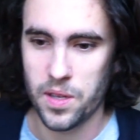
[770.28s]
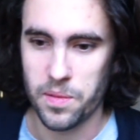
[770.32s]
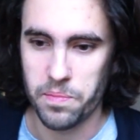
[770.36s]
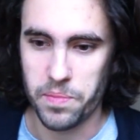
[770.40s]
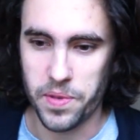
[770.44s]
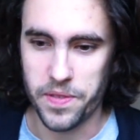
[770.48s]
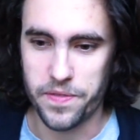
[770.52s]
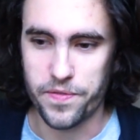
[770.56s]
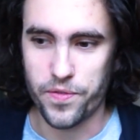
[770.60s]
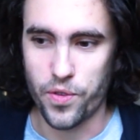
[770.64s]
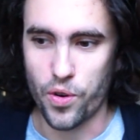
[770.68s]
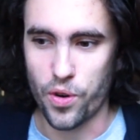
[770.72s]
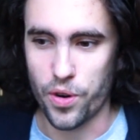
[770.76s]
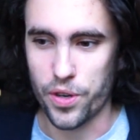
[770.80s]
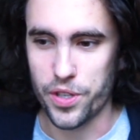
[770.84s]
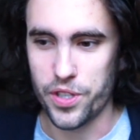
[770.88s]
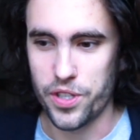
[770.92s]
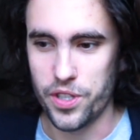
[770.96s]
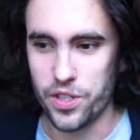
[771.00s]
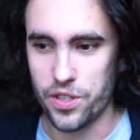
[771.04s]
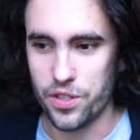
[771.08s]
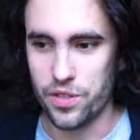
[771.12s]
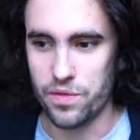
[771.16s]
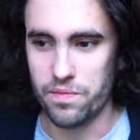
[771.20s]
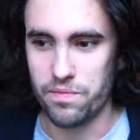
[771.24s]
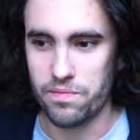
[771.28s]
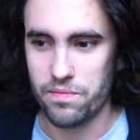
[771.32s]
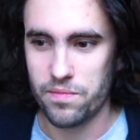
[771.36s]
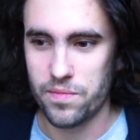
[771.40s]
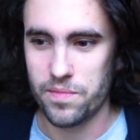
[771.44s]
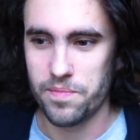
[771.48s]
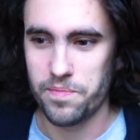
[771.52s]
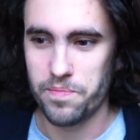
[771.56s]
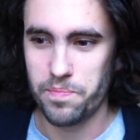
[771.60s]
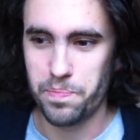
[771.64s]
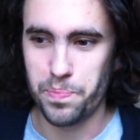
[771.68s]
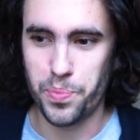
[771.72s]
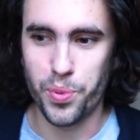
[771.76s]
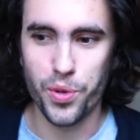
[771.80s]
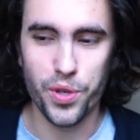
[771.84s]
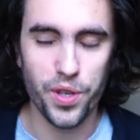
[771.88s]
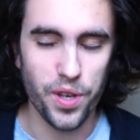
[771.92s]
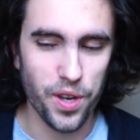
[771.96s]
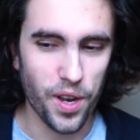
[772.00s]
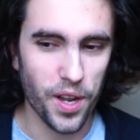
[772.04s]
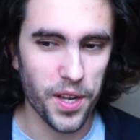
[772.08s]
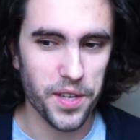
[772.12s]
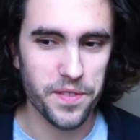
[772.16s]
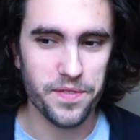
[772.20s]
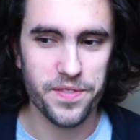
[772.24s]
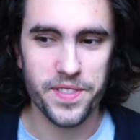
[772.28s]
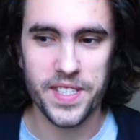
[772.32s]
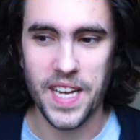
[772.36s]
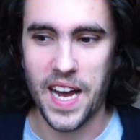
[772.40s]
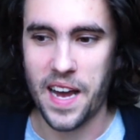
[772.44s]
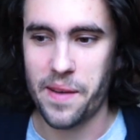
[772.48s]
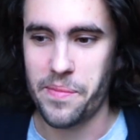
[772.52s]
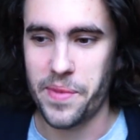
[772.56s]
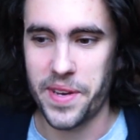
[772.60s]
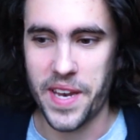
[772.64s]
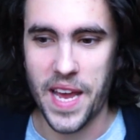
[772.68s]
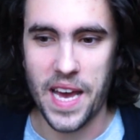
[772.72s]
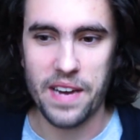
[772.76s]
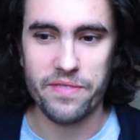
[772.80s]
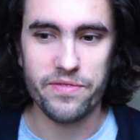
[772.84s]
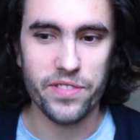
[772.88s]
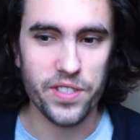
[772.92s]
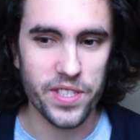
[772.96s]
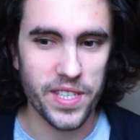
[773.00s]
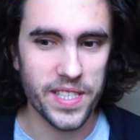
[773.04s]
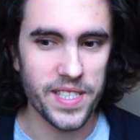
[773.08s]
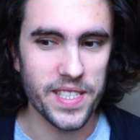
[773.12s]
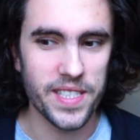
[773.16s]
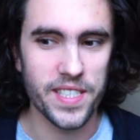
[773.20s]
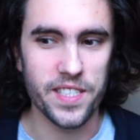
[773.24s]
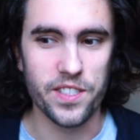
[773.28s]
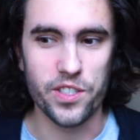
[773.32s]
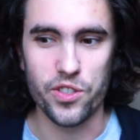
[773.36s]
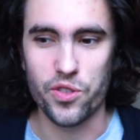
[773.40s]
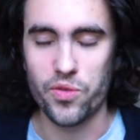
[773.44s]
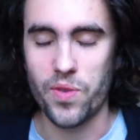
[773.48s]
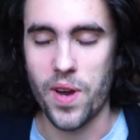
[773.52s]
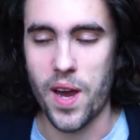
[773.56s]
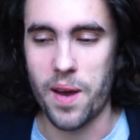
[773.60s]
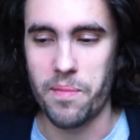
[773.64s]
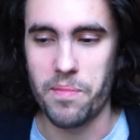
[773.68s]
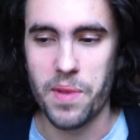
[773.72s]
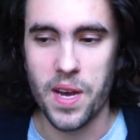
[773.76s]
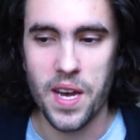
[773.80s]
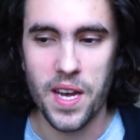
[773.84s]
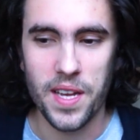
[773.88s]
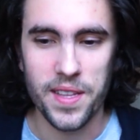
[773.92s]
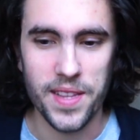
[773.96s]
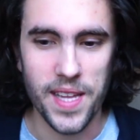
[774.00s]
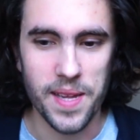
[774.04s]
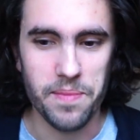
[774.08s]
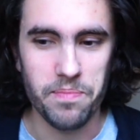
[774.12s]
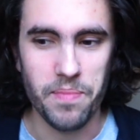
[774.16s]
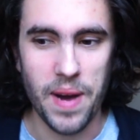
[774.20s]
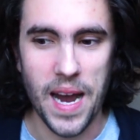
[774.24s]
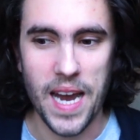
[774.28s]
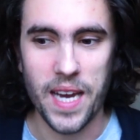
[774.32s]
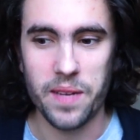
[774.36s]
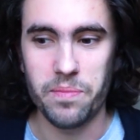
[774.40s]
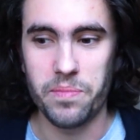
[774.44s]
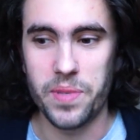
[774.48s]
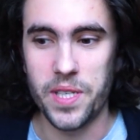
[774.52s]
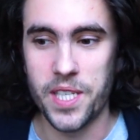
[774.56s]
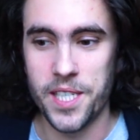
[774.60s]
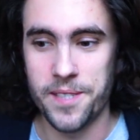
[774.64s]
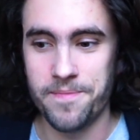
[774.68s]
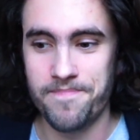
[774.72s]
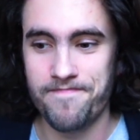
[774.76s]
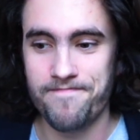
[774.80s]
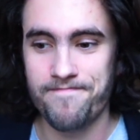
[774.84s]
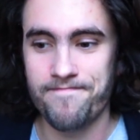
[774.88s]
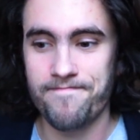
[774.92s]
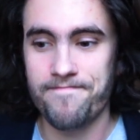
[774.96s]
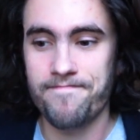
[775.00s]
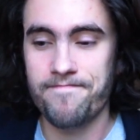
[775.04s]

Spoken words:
before you put a lot of time and effort in Instagram that might be